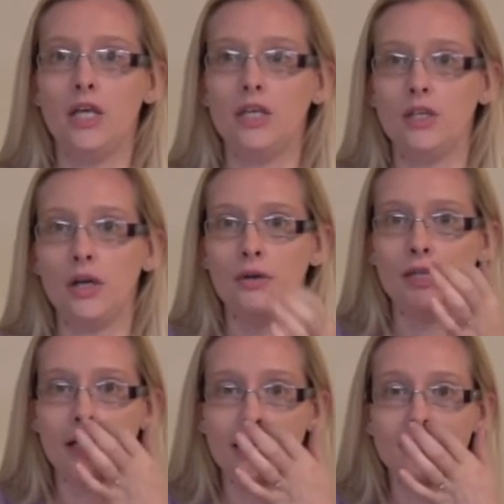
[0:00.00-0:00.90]
You know,
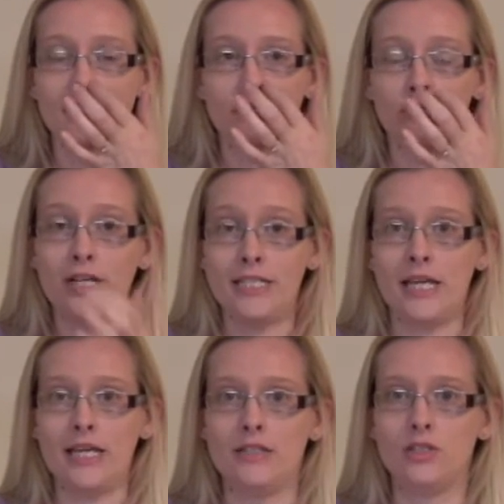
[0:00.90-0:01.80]
get yourself
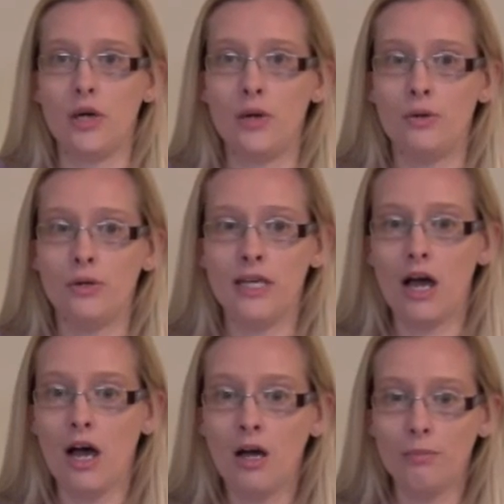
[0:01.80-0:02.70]
ready. So get
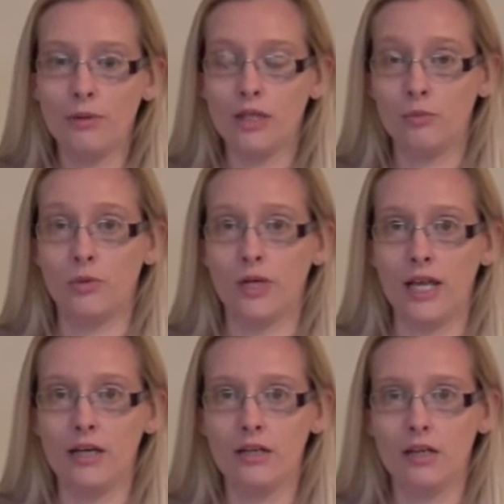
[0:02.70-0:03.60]
up in the
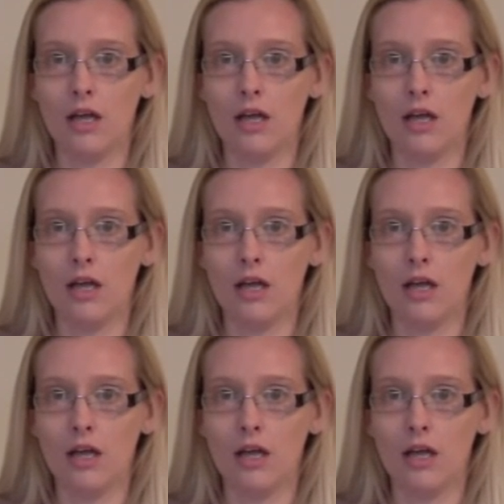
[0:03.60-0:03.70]
morning.